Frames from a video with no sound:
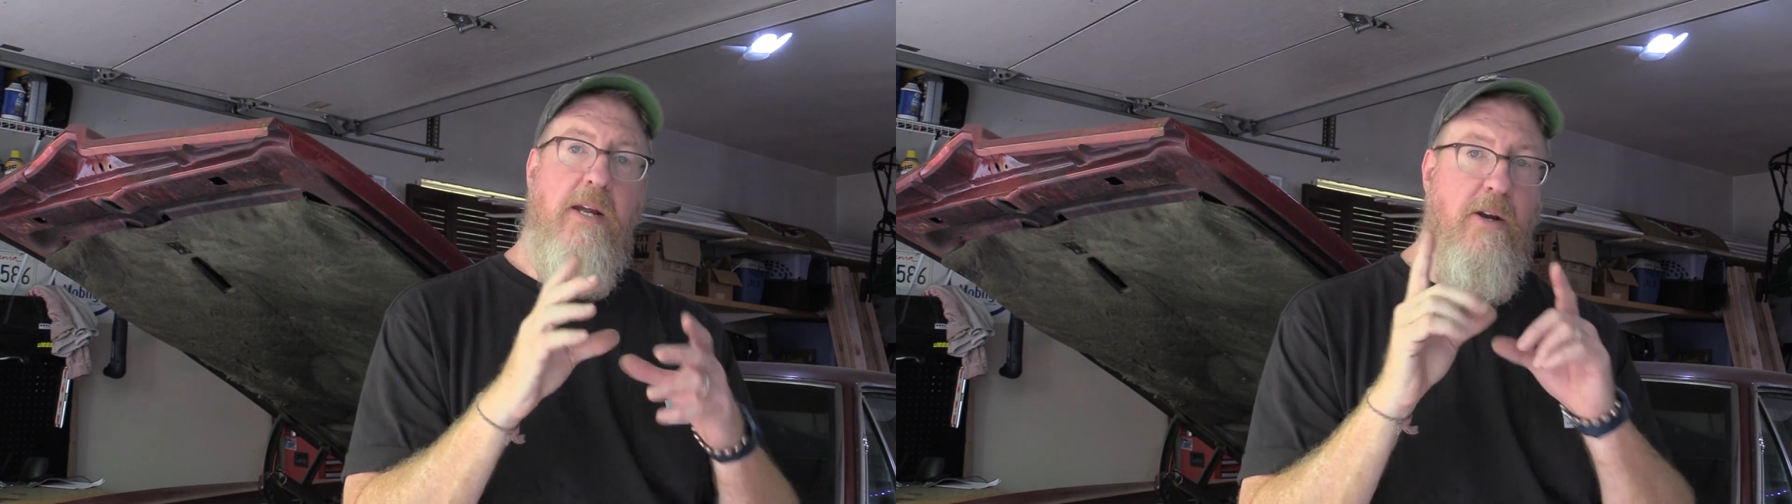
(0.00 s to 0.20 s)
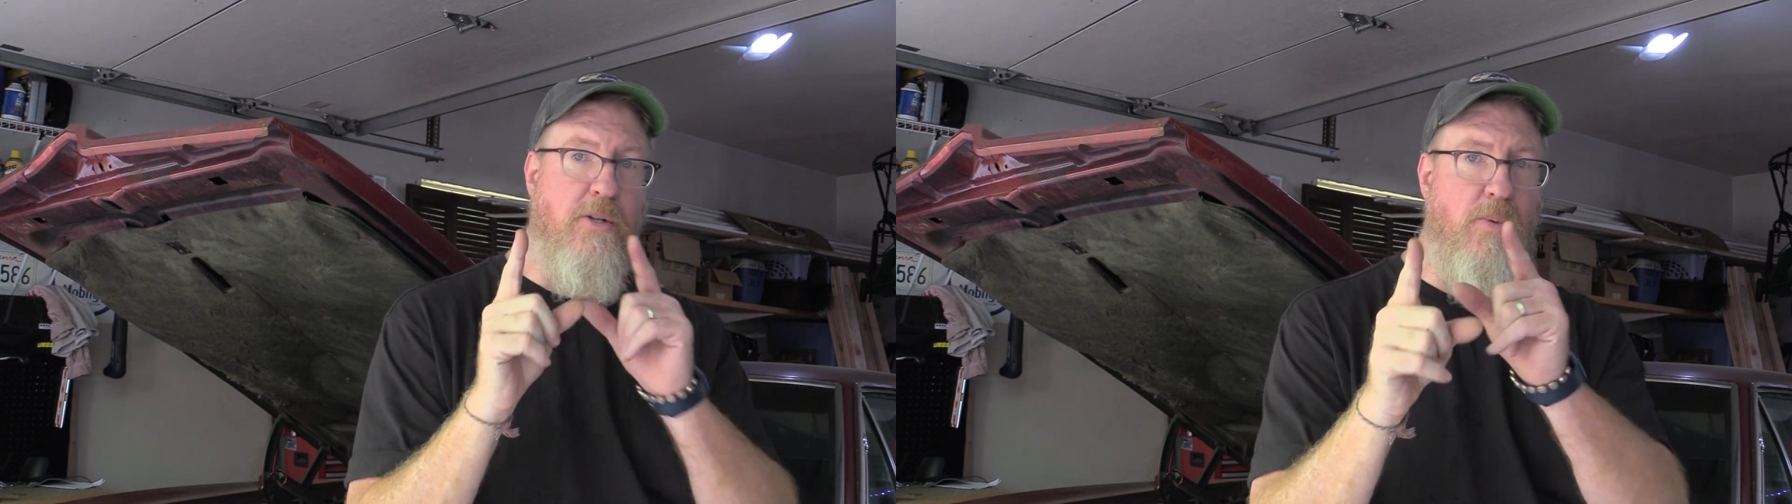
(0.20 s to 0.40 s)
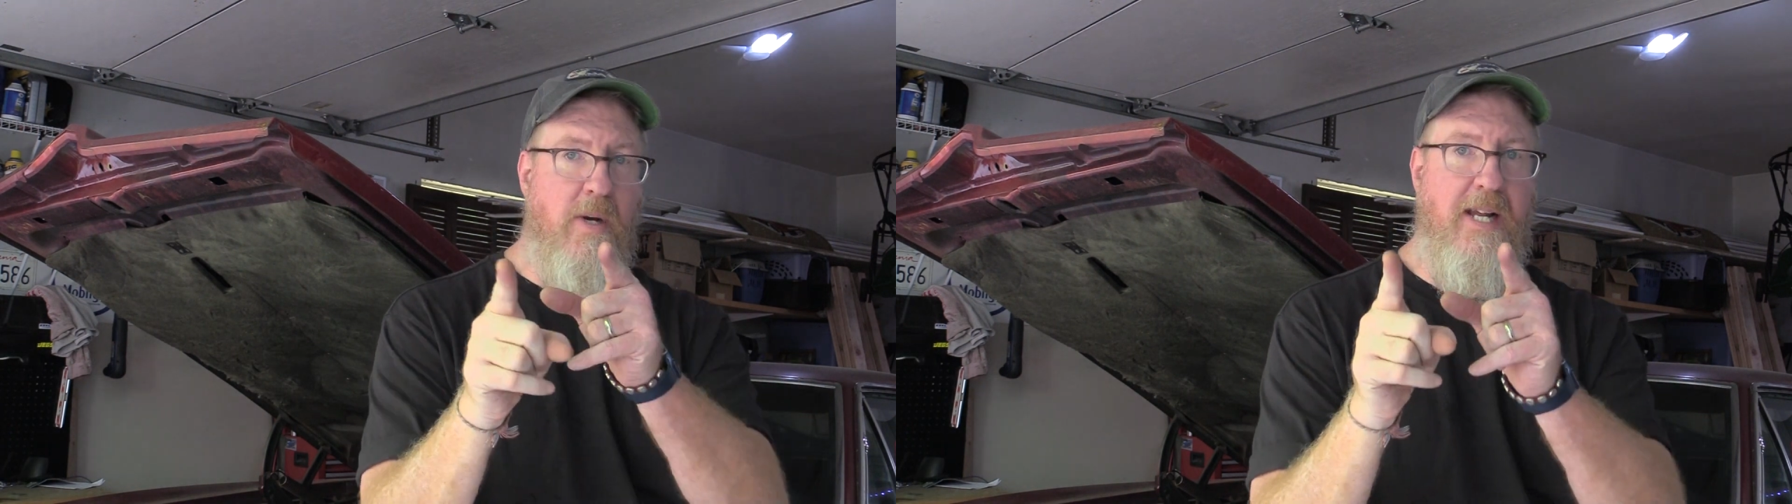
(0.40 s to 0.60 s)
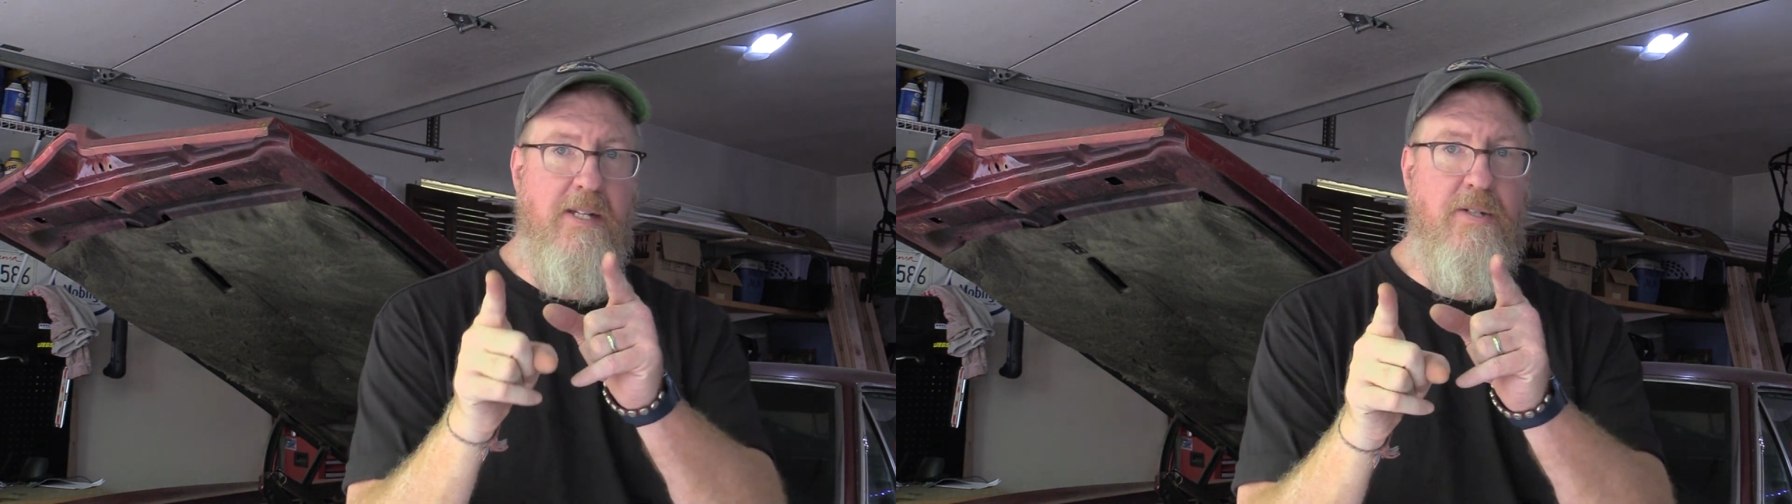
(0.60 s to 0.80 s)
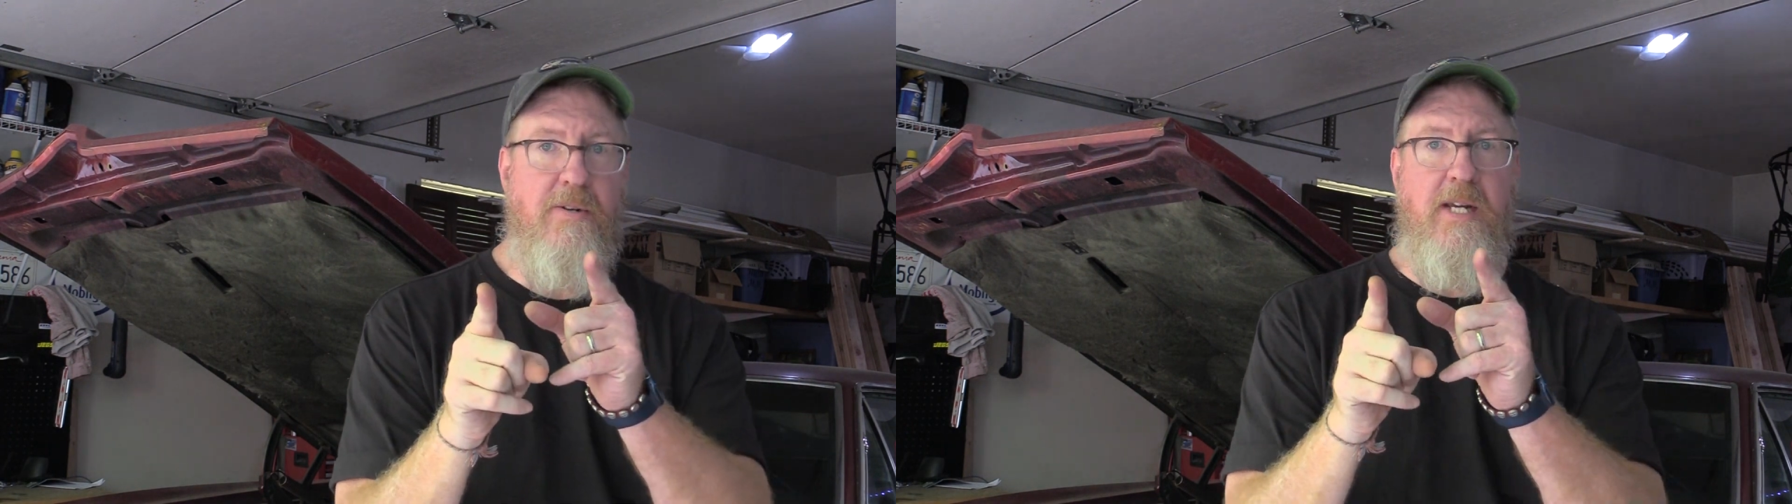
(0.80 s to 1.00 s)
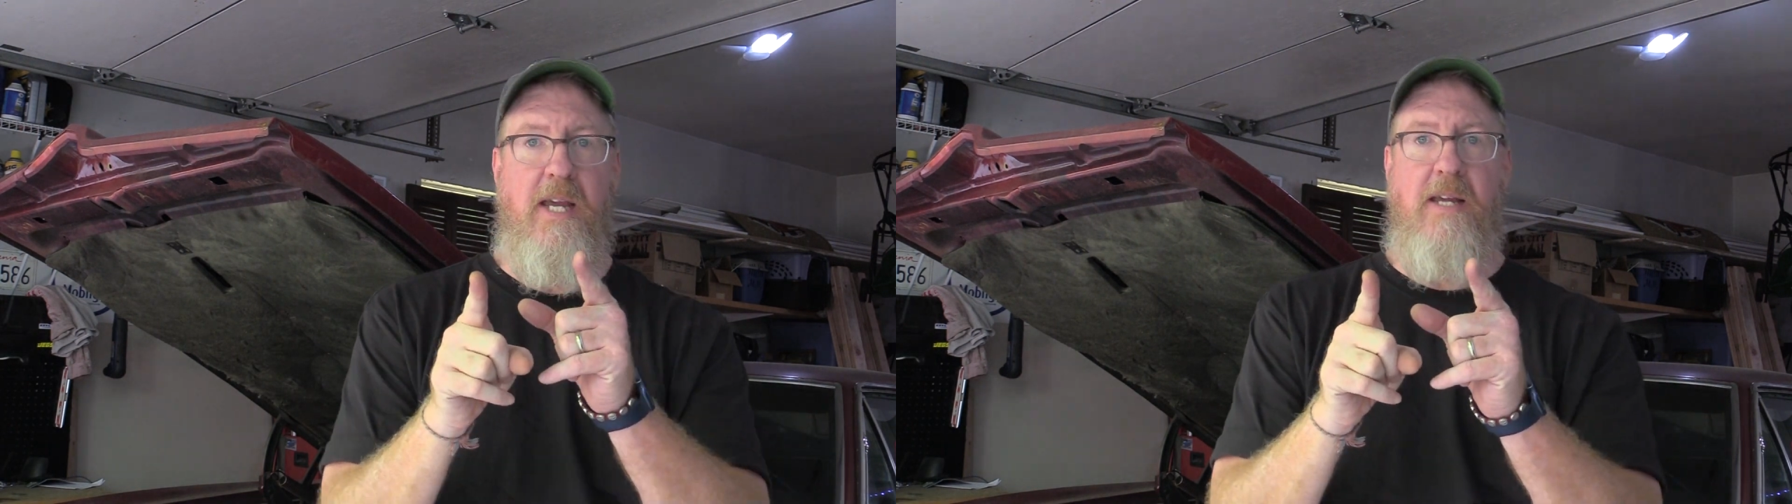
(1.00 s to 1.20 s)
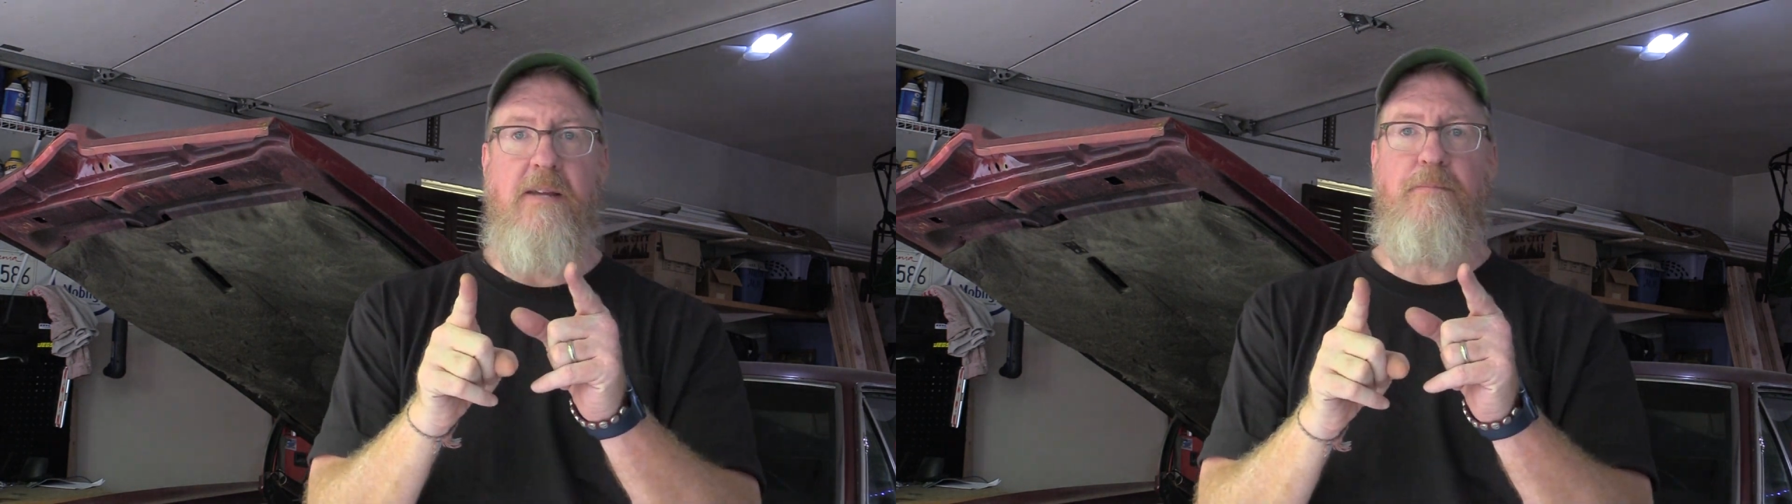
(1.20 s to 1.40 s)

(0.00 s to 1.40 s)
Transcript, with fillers: Here's where it gets tricky.